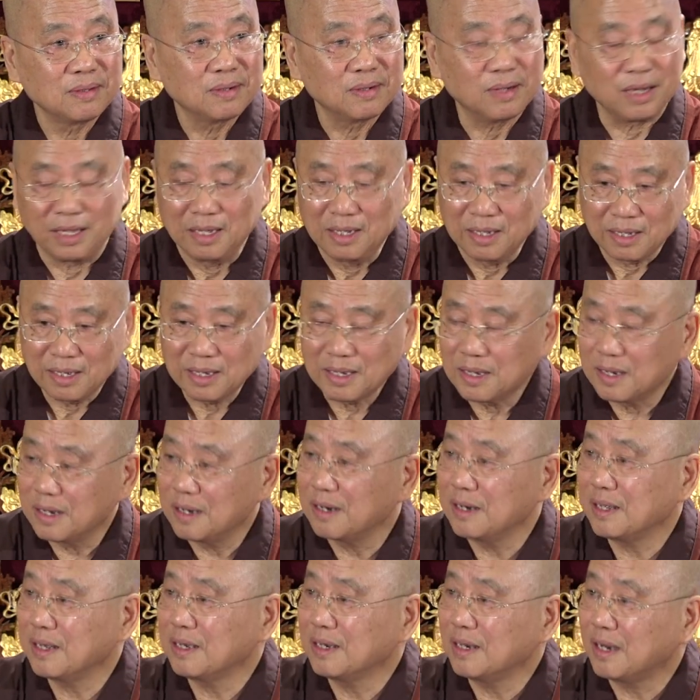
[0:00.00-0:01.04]
like
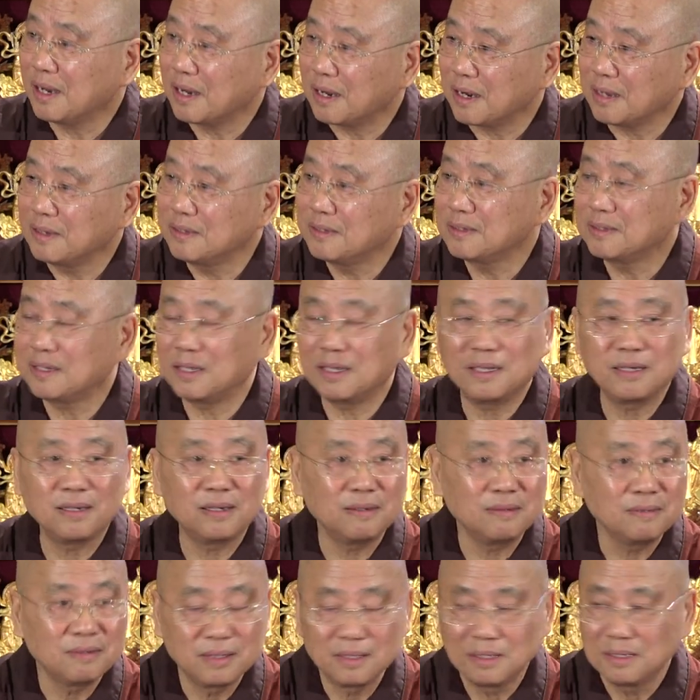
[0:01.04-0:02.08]
killing,
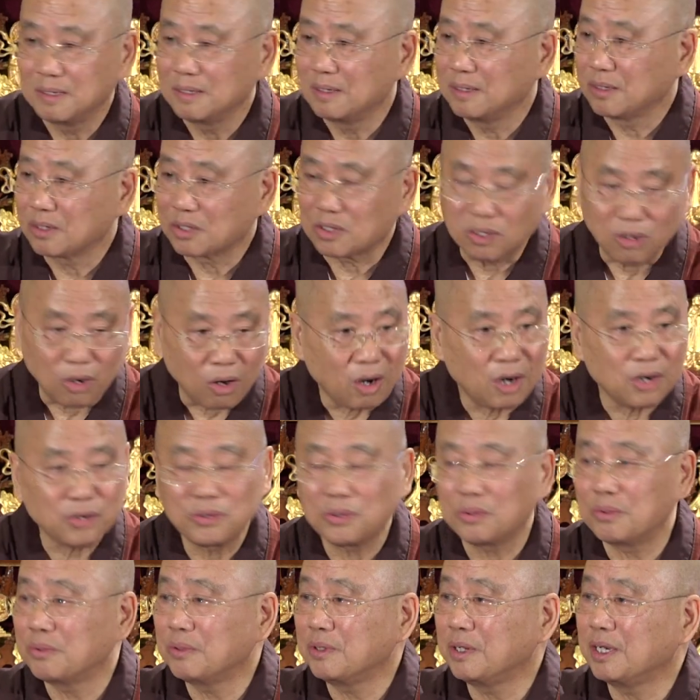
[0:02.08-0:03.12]
hunting,
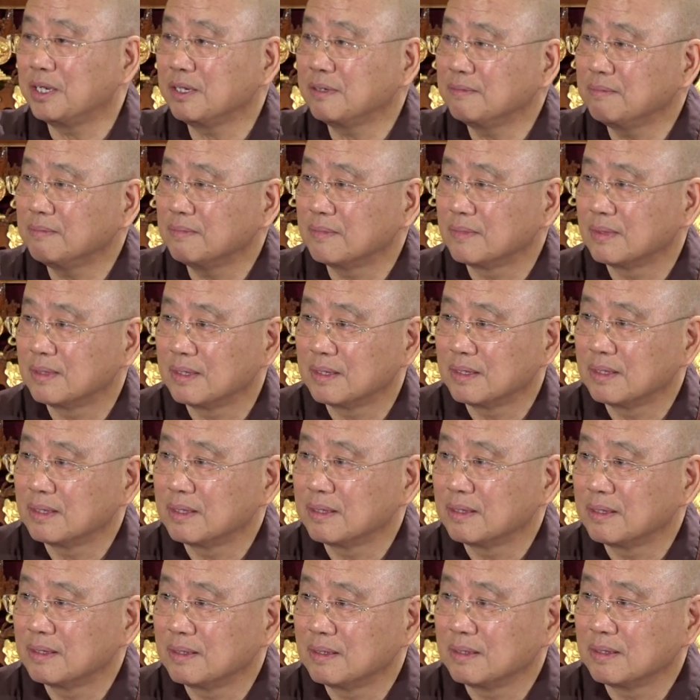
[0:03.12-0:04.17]
slaughtering,
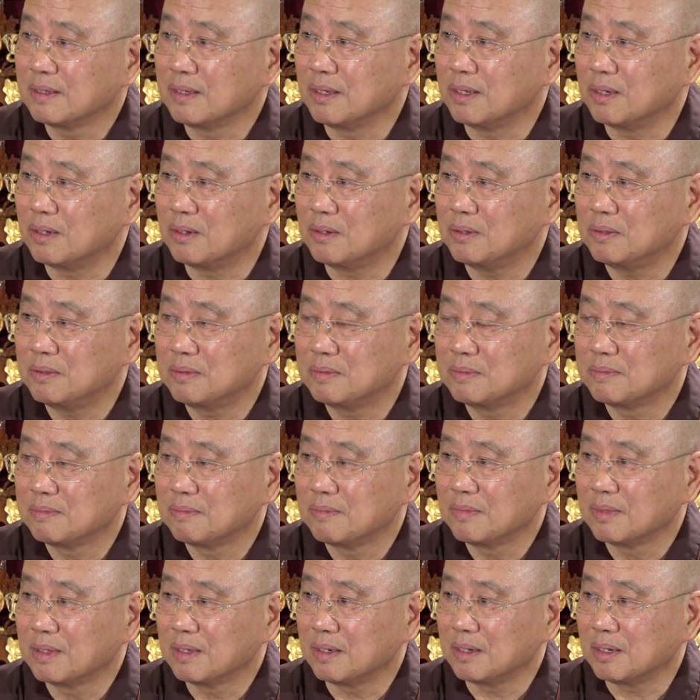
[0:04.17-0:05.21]
you
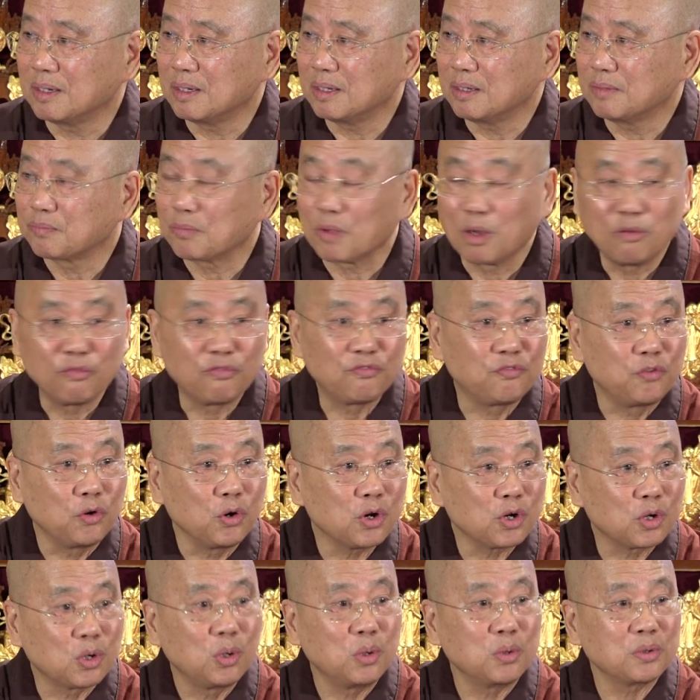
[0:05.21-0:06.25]
know,
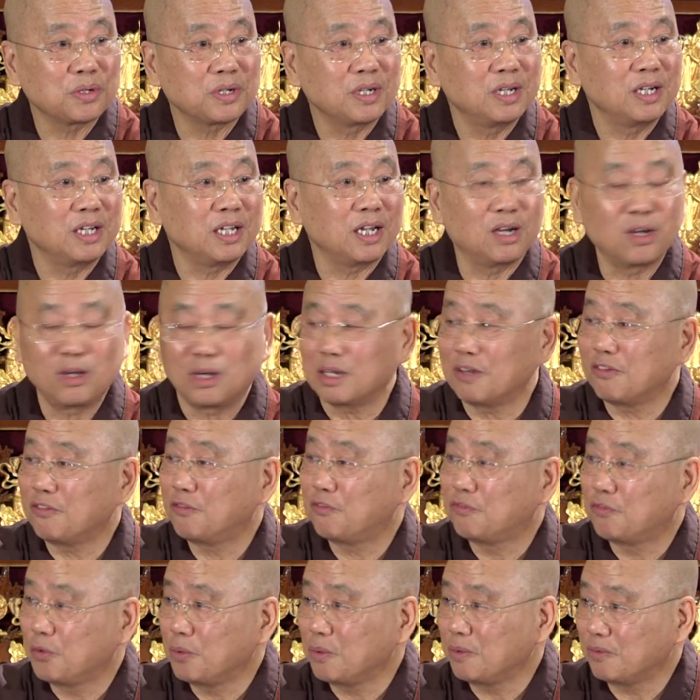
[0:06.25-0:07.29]
fur coat, killing a lot
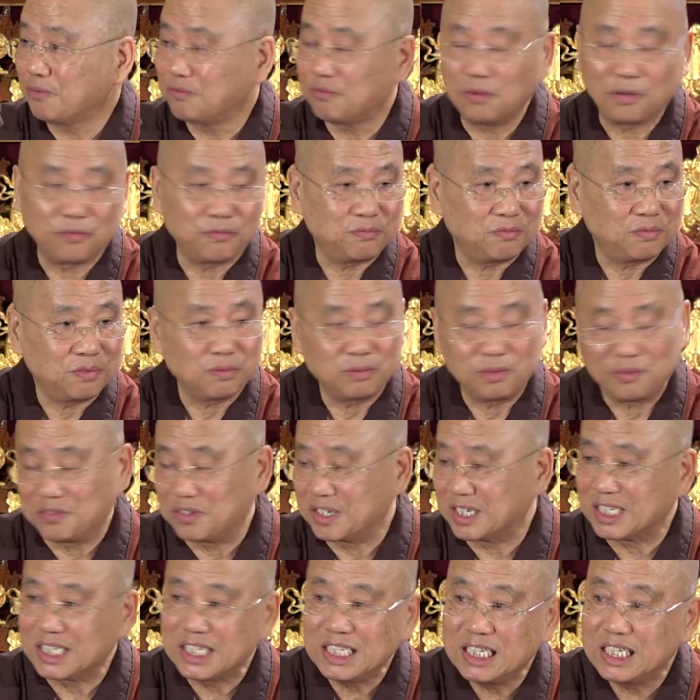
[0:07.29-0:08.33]
of with
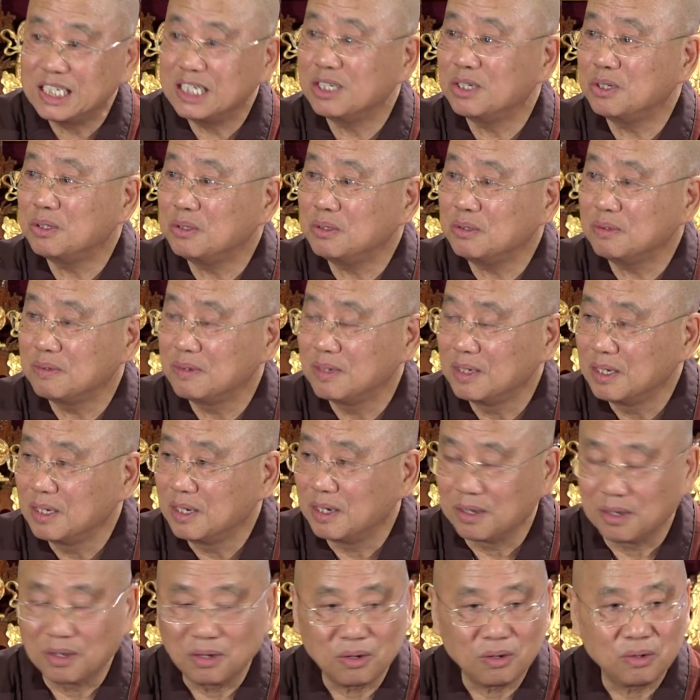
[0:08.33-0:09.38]
seal,
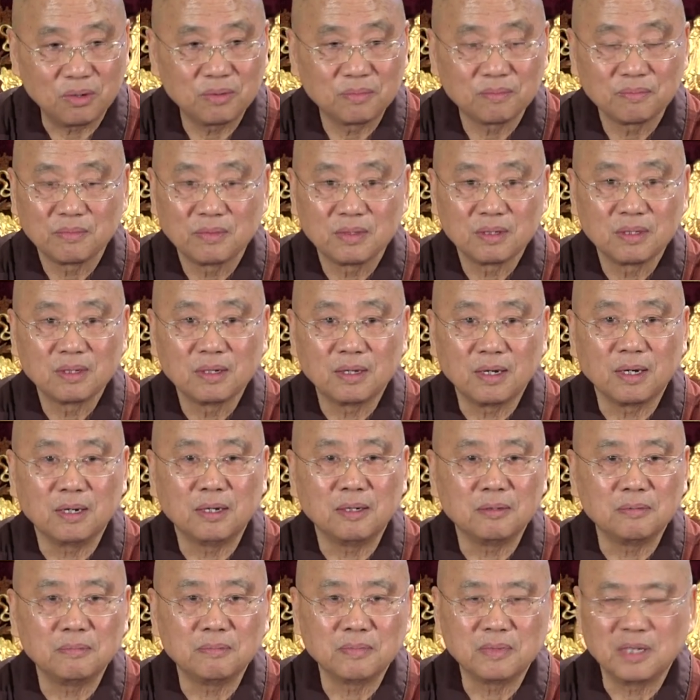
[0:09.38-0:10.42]
you
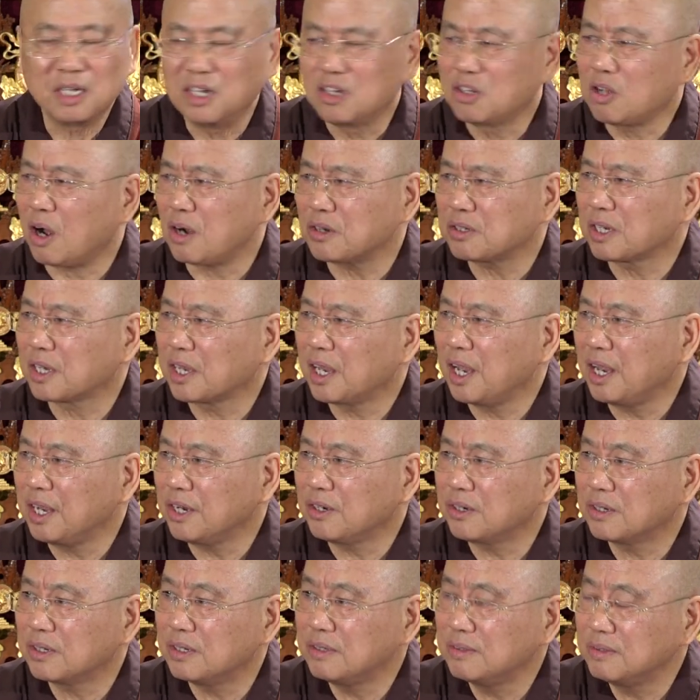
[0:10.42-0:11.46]
know,
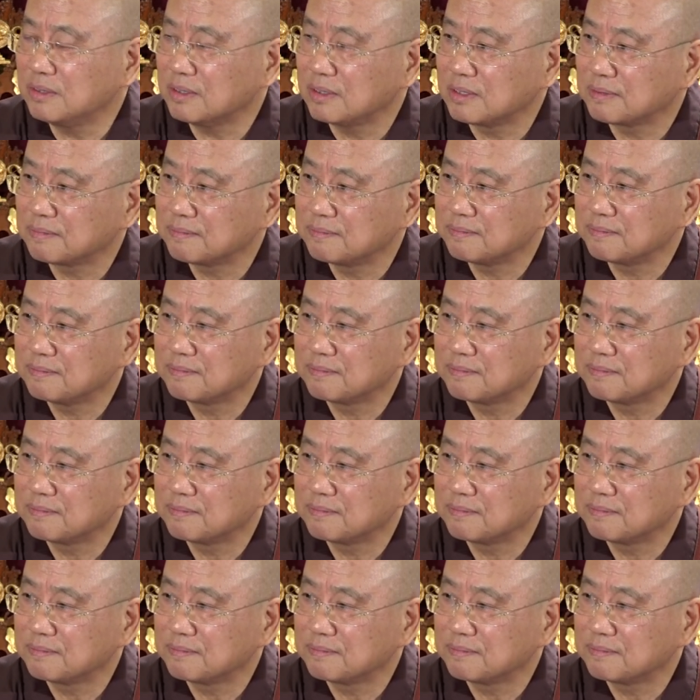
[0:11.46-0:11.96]
intoxications,